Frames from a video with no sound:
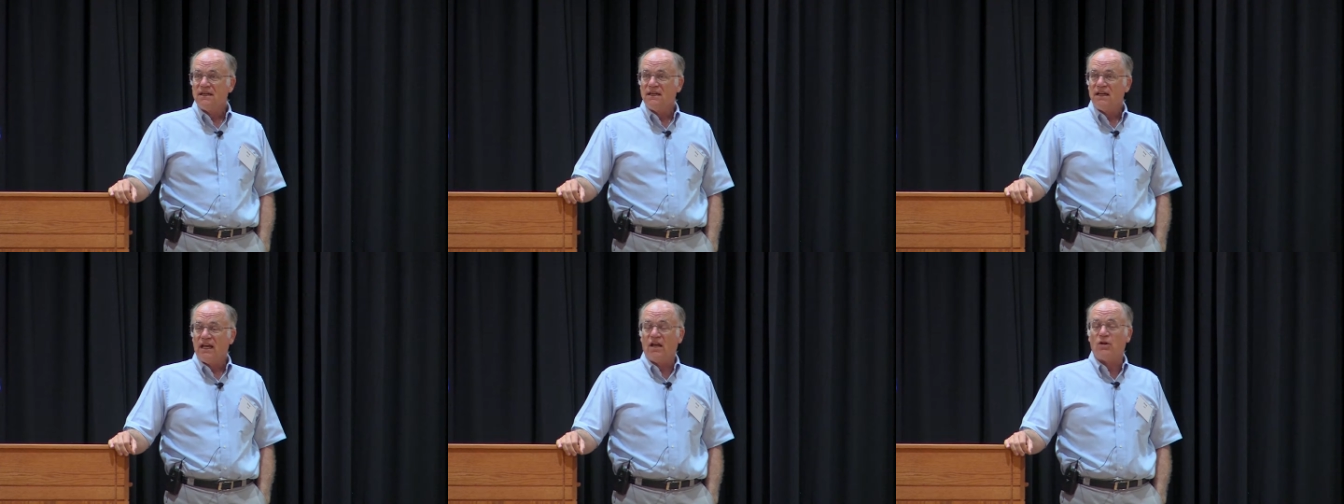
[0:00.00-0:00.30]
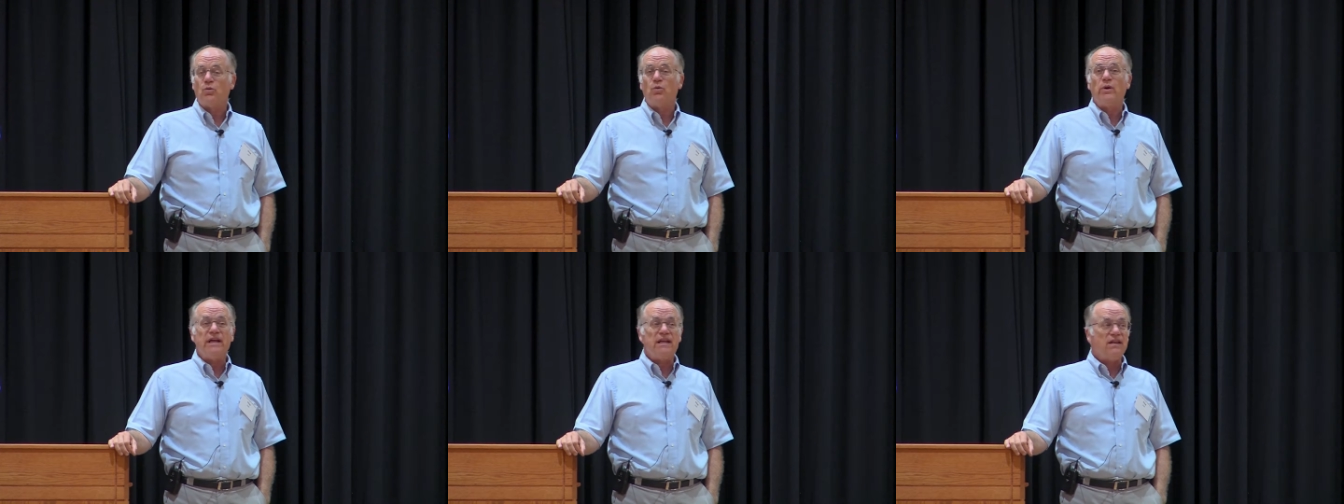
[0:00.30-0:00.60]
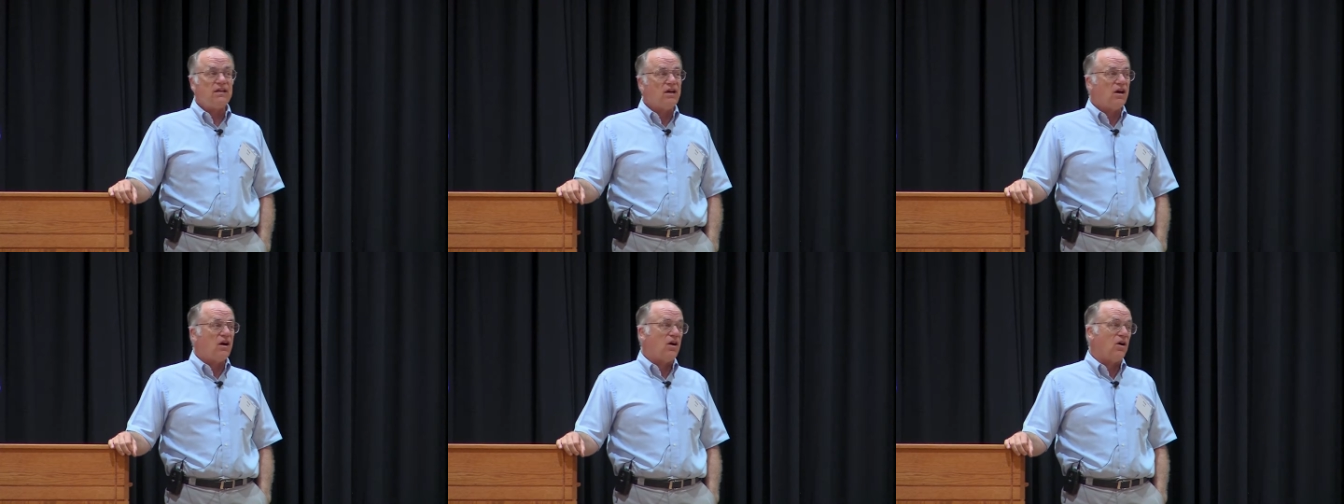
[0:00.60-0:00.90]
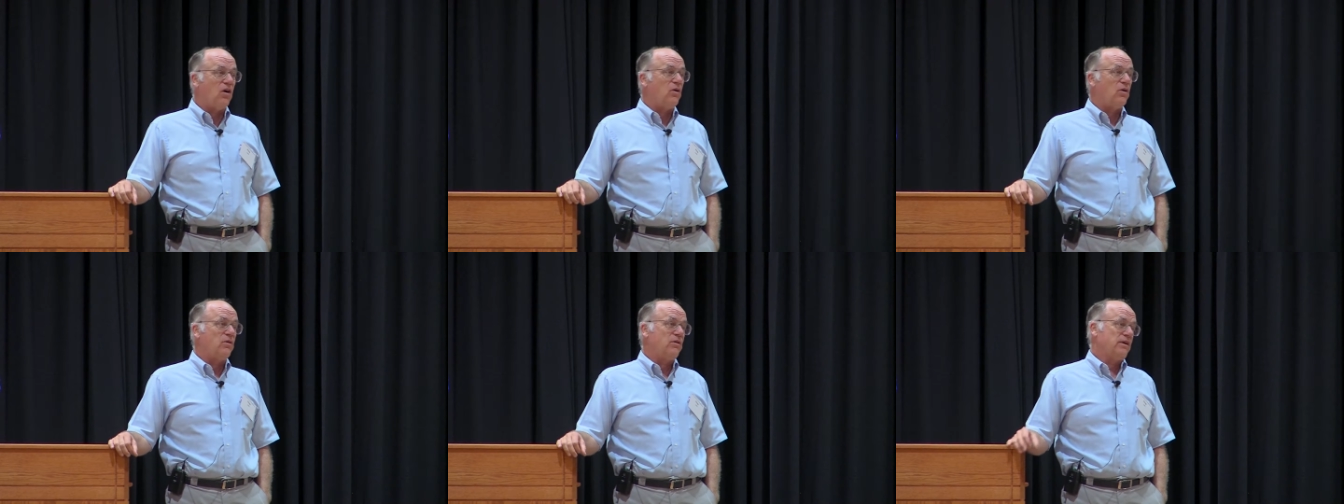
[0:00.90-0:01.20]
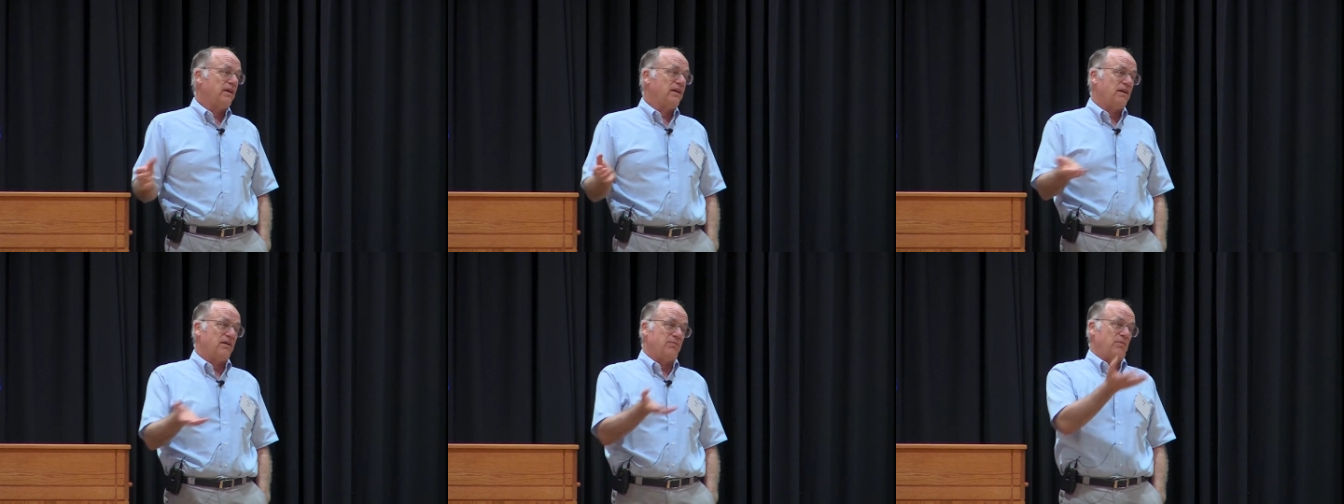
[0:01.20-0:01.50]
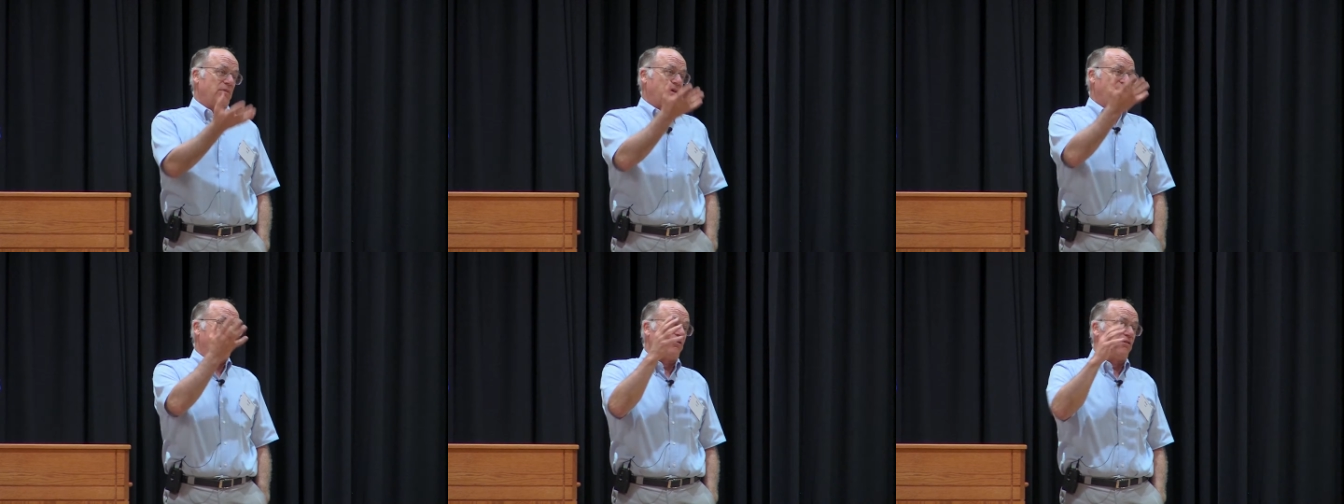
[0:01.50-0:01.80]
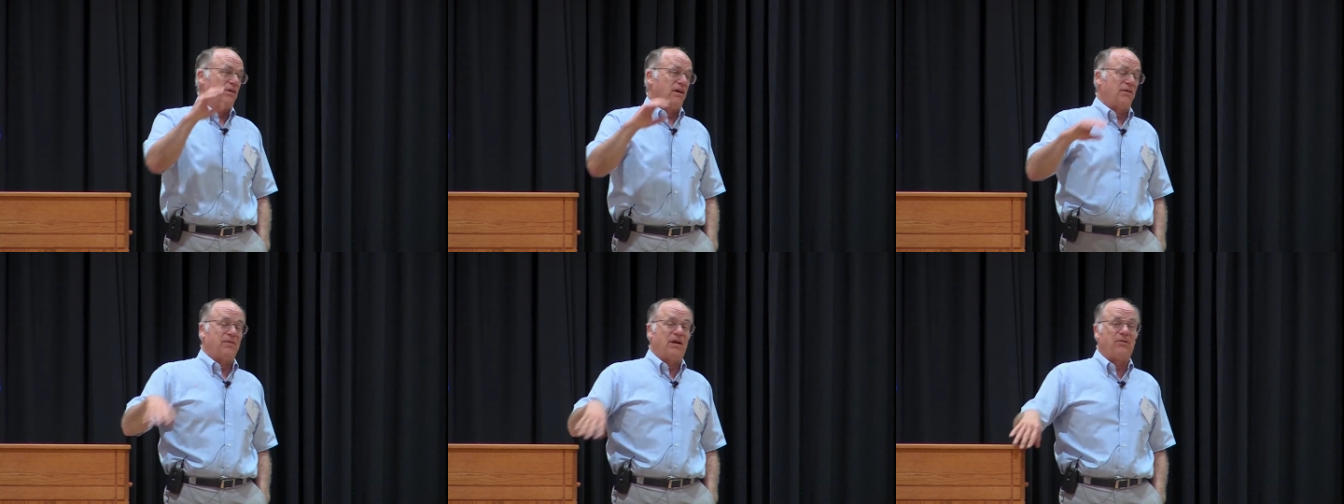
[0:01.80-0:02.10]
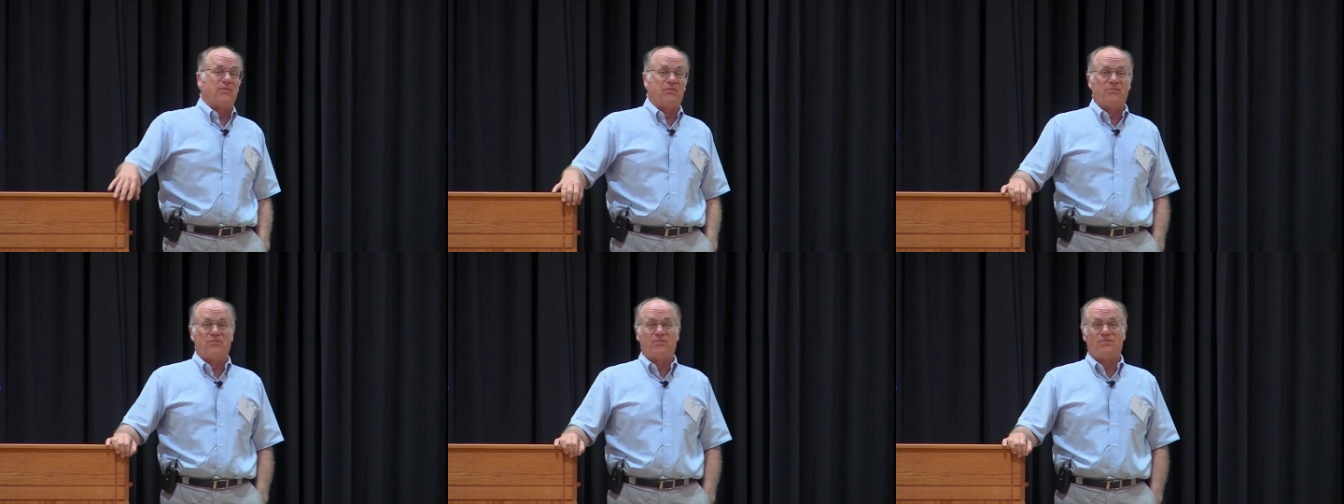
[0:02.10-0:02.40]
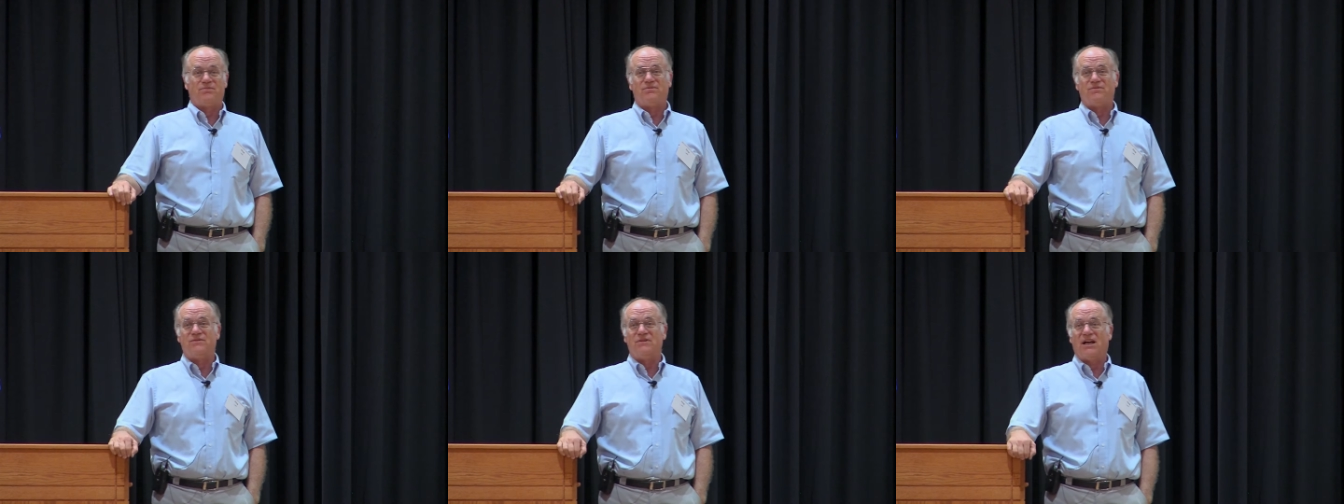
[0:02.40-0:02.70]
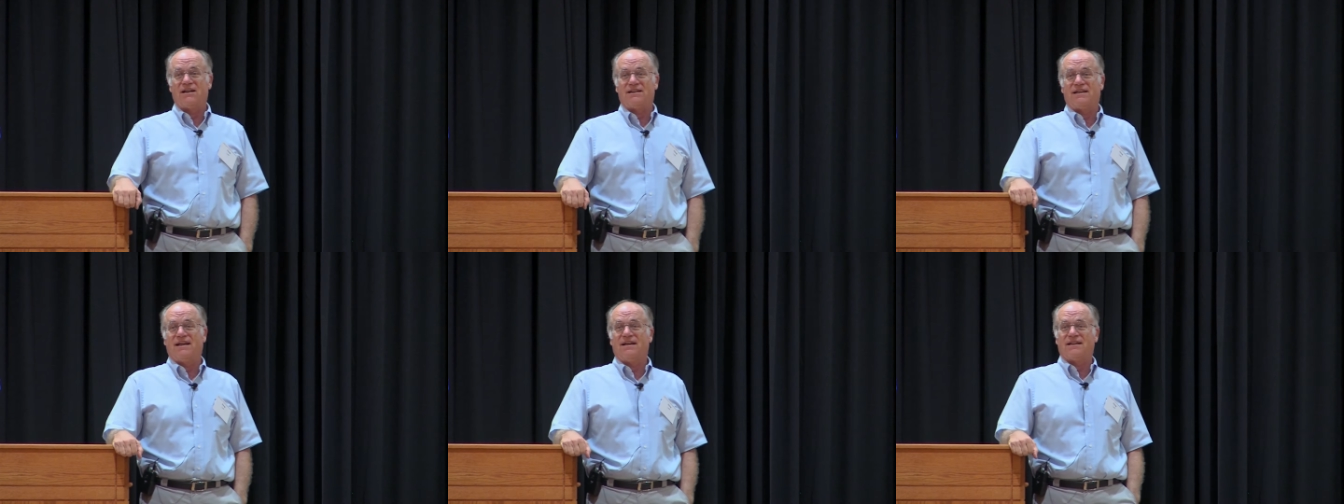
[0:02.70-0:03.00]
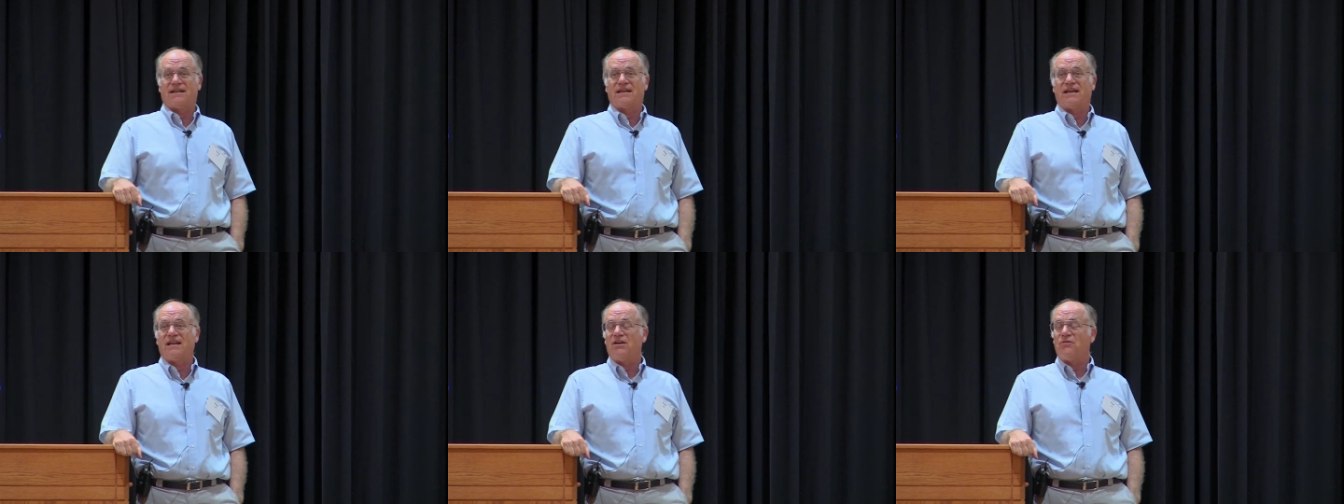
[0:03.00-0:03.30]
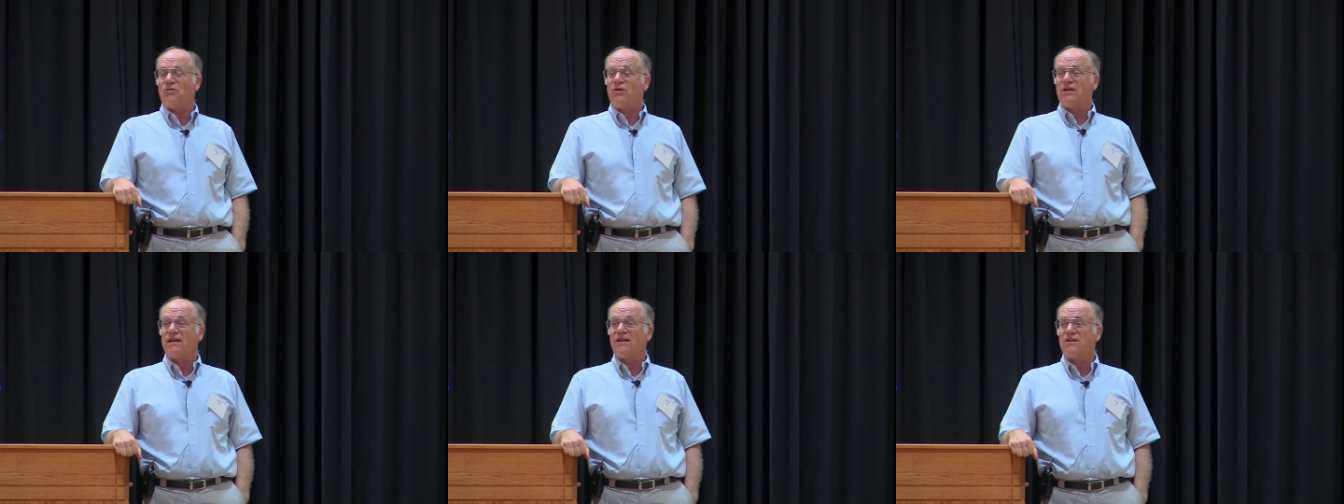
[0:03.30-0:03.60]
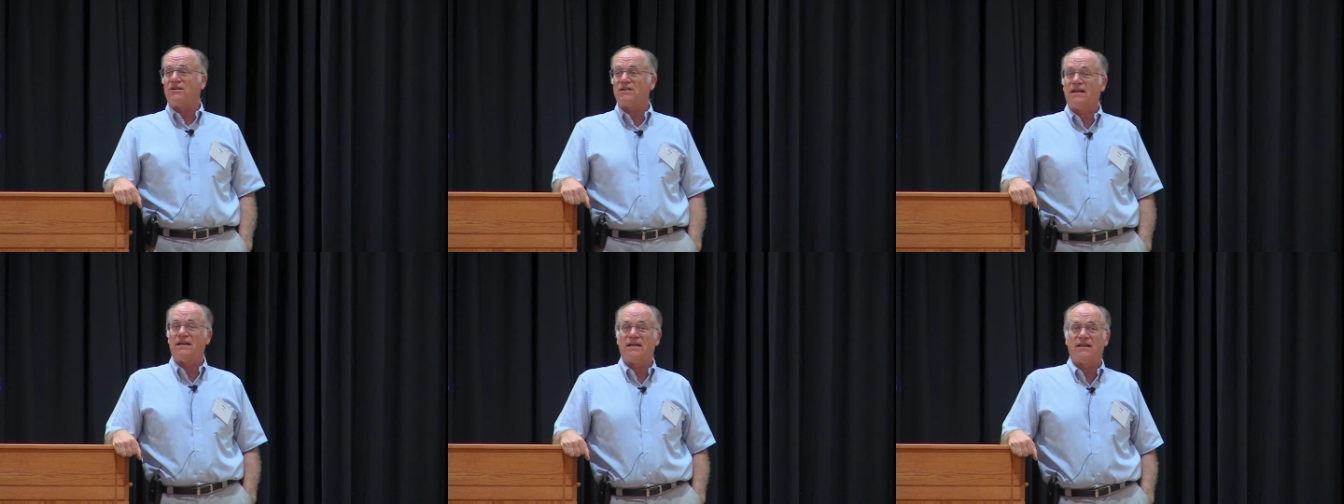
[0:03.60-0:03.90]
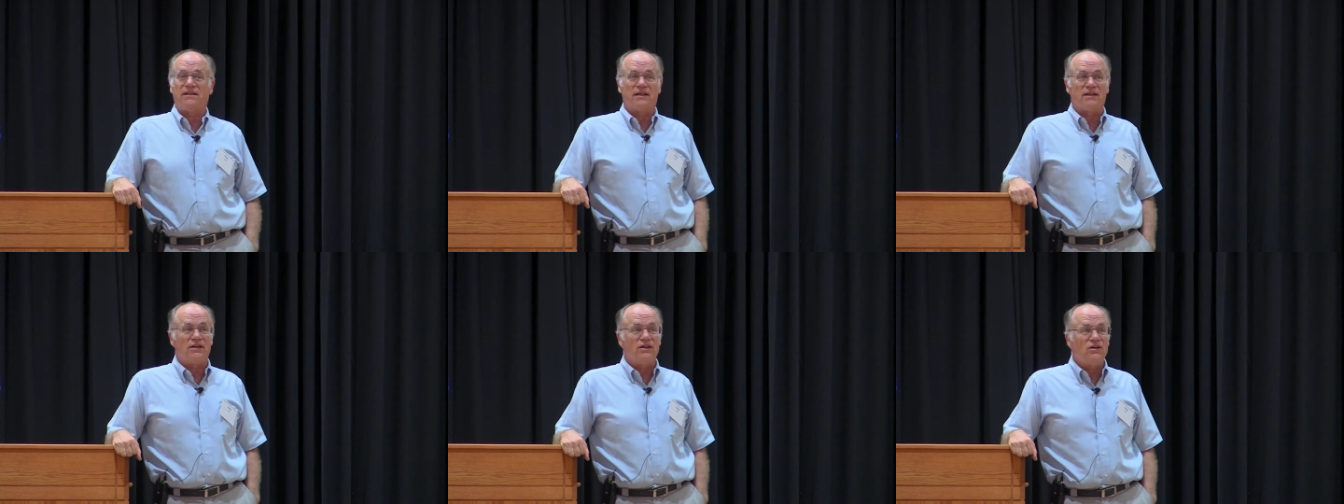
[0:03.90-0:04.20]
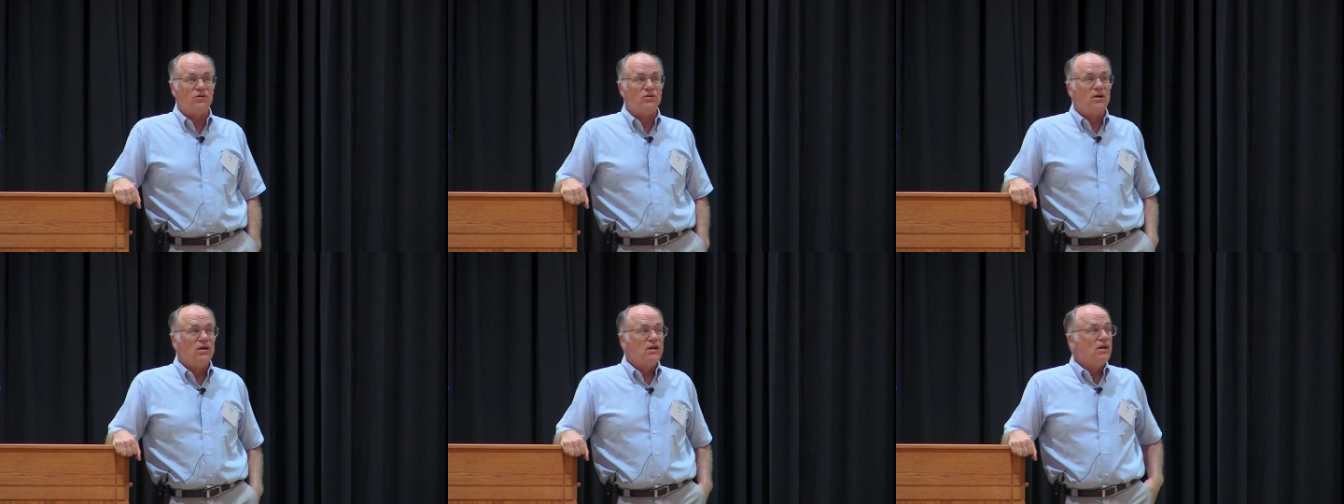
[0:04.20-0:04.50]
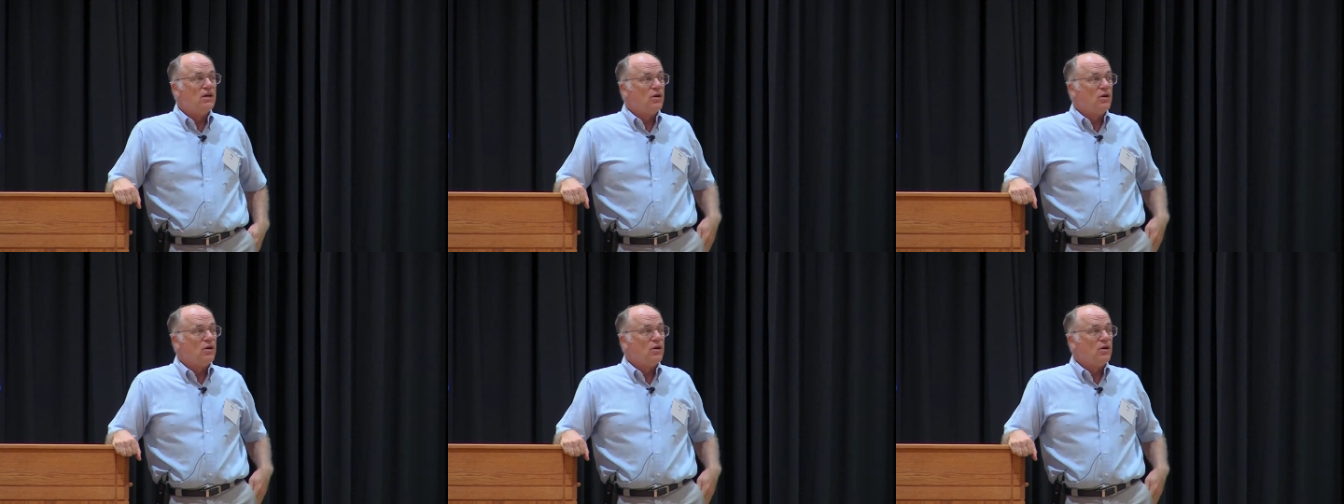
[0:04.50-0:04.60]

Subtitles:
And we know, and I'm not telling anyone here anything new,